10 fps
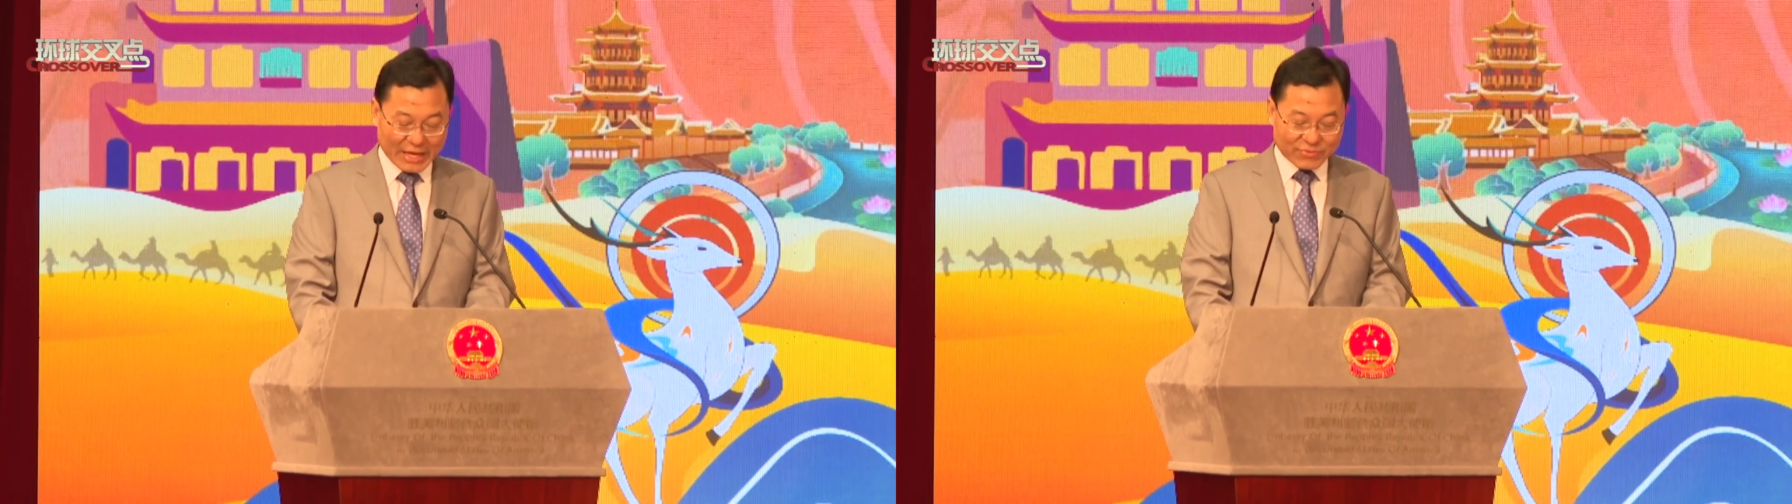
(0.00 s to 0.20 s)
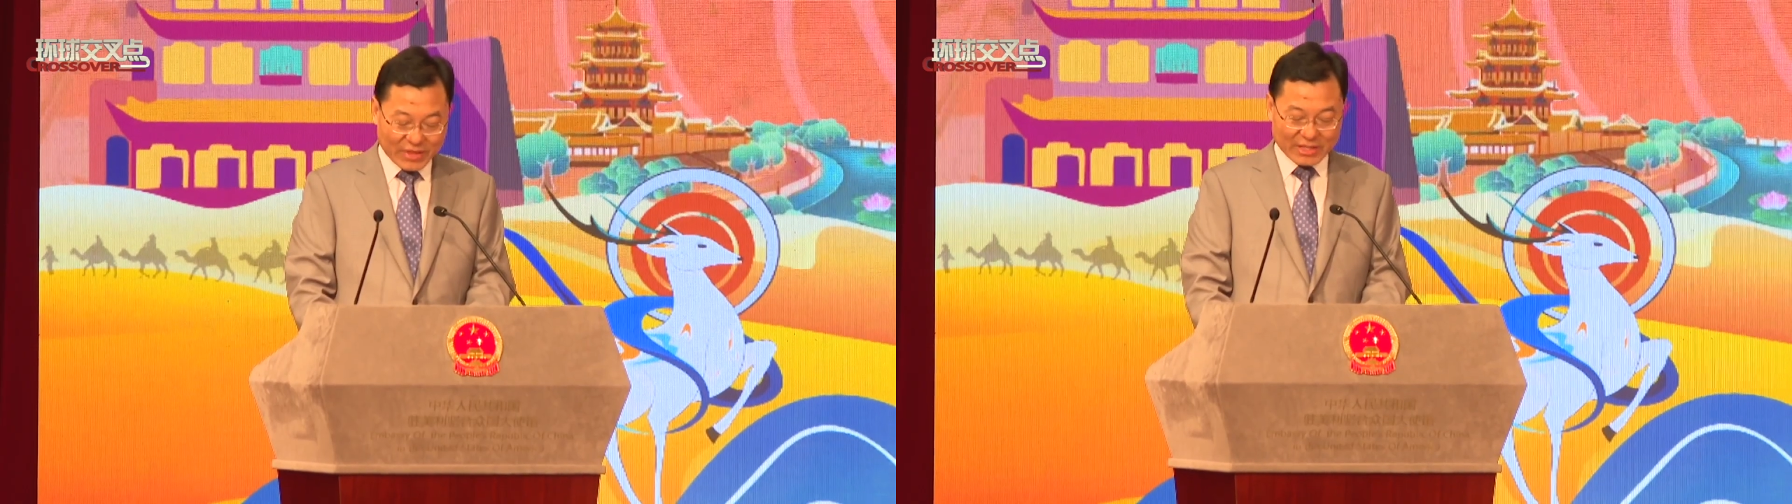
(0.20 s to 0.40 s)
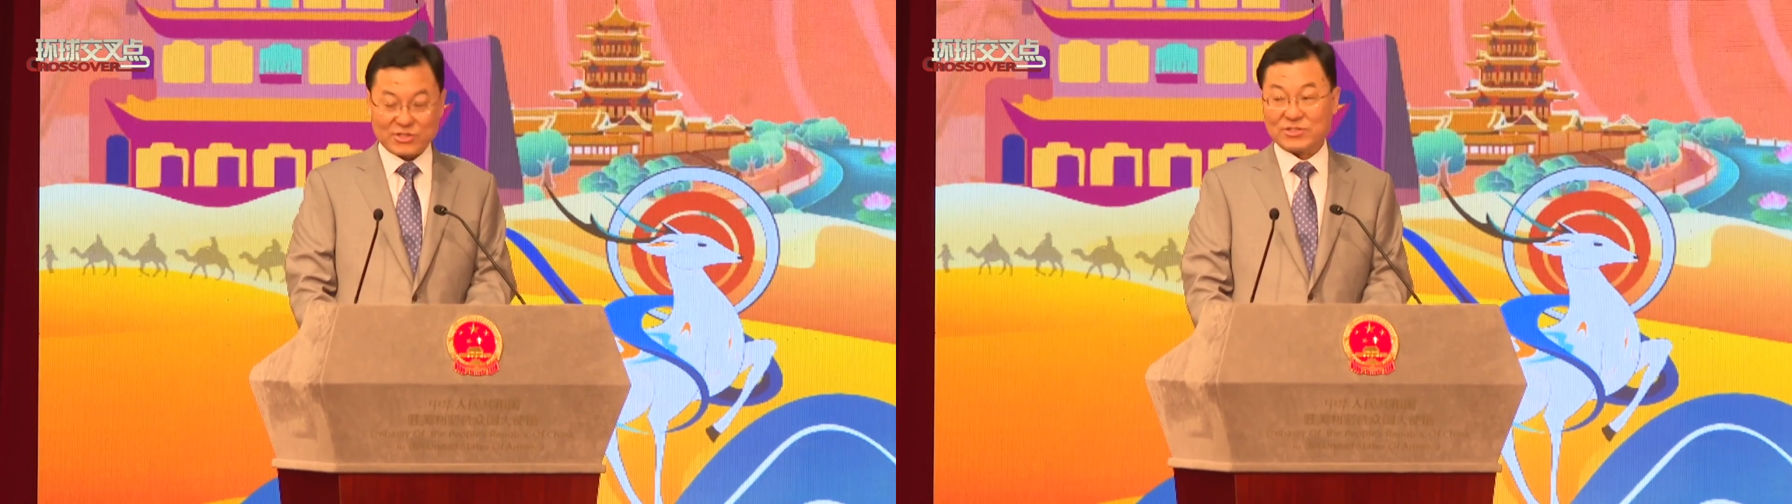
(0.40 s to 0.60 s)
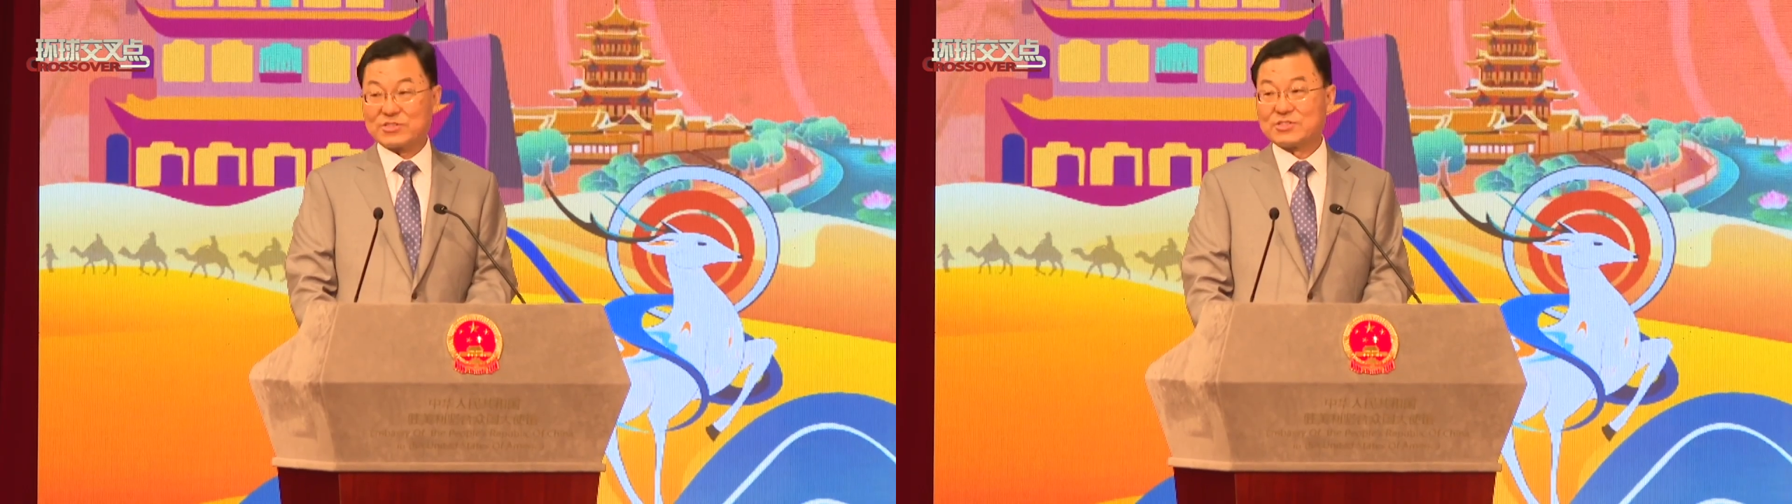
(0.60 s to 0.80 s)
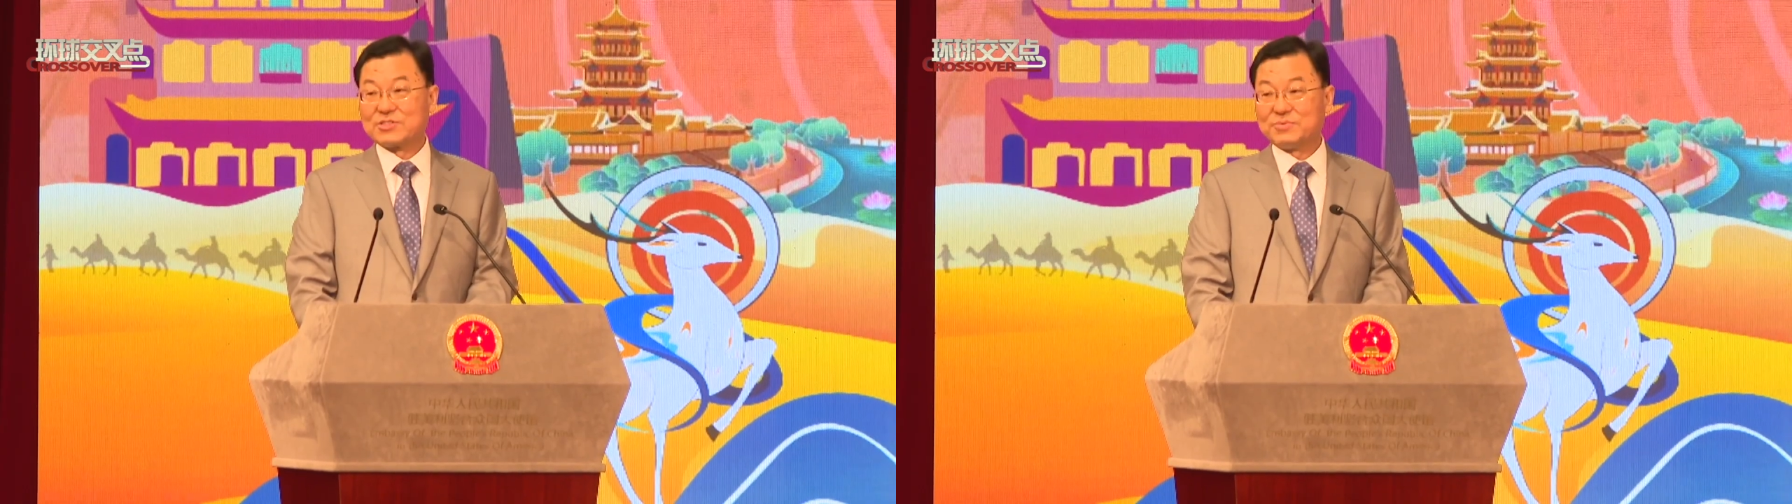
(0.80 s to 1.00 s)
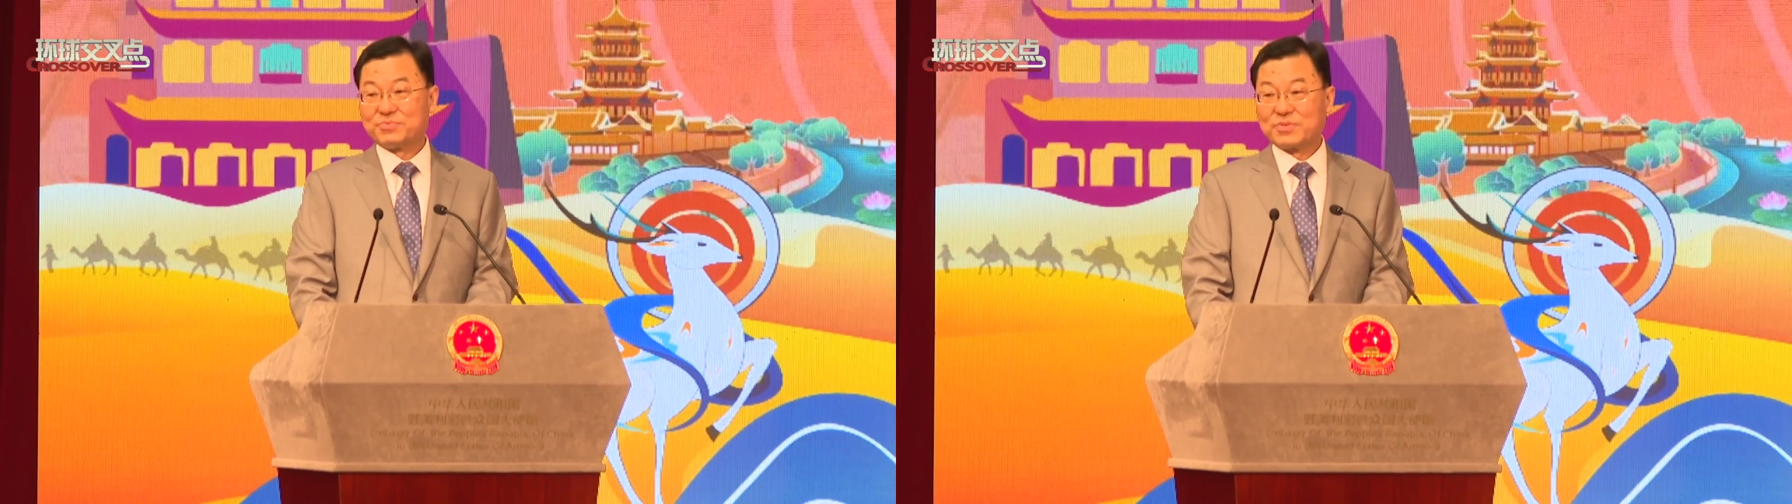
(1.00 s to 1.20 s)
and deserts.